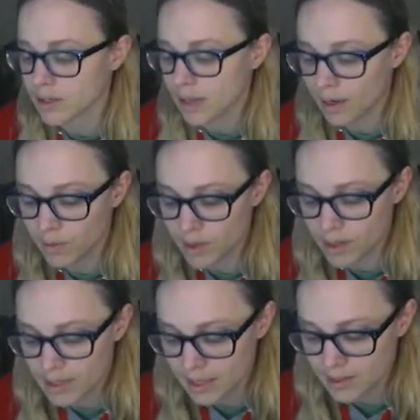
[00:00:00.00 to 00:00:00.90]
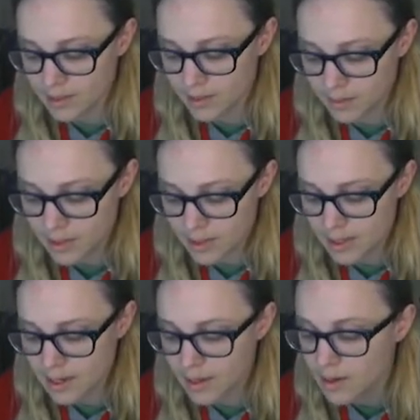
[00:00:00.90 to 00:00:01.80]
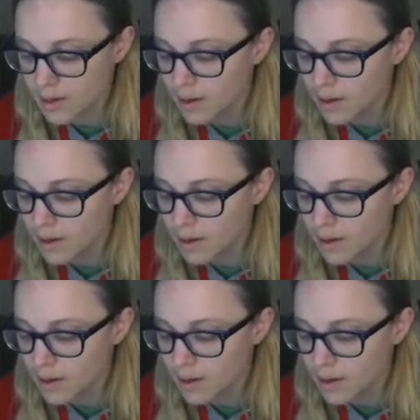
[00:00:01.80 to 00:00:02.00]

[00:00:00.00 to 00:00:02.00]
Kind of wanted to test them to see,